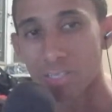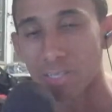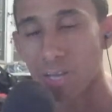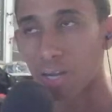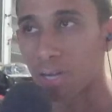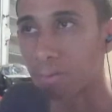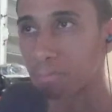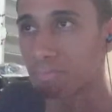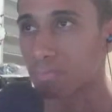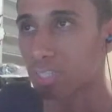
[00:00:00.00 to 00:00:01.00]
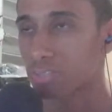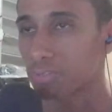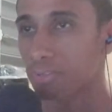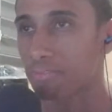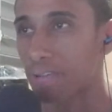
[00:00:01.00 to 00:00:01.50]
Just for the
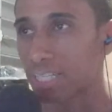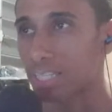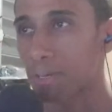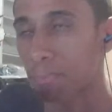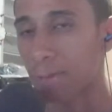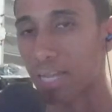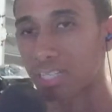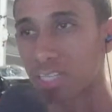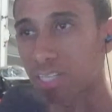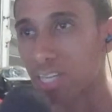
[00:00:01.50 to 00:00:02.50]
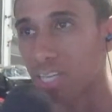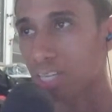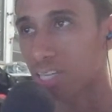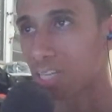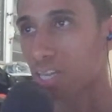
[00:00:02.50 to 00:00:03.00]
fact that back in the day,
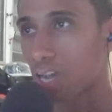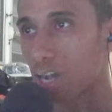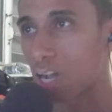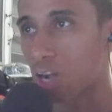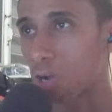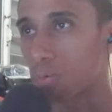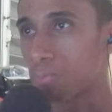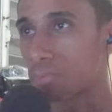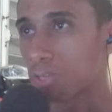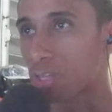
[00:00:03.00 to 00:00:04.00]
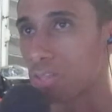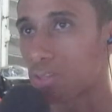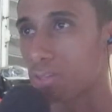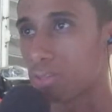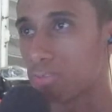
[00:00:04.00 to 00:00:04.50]
um,
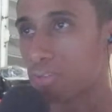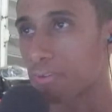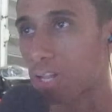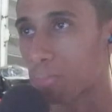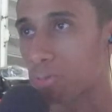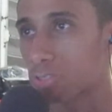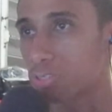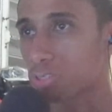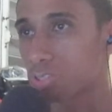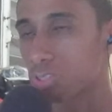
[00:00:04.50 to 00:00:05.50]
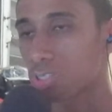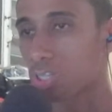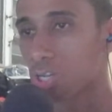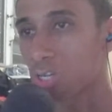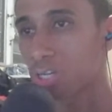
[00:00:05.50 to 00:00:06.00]
developers
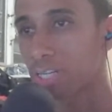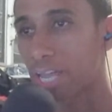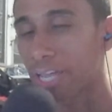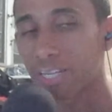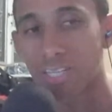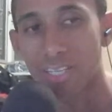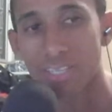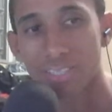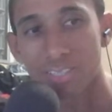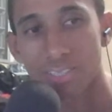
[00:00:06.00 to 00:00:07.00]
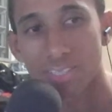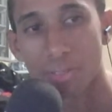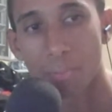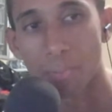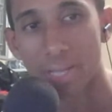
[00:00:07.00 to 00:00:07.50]
could at least
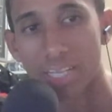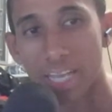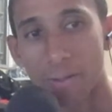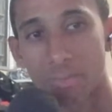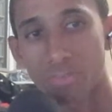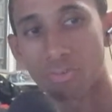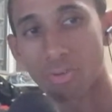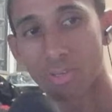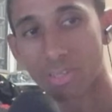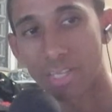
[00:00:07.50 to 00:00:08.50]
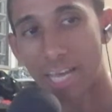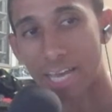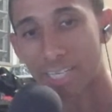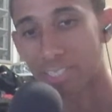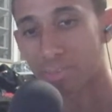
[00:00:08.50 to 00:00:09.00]
make games for that
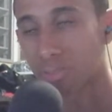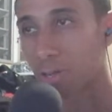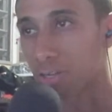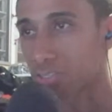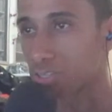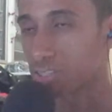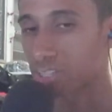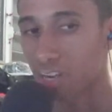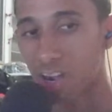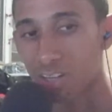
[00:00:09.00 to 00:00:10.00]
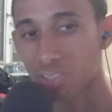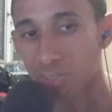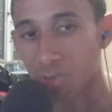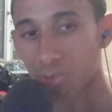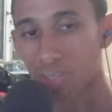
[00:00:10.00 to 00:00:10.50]
certain
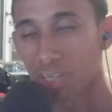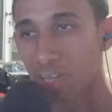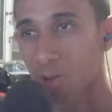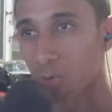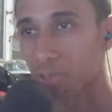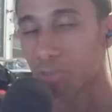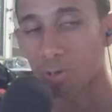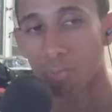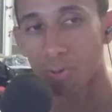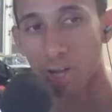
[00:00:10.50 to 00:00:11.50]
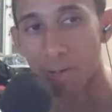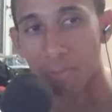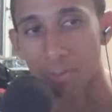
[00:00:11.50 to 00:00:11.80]
console with no problem.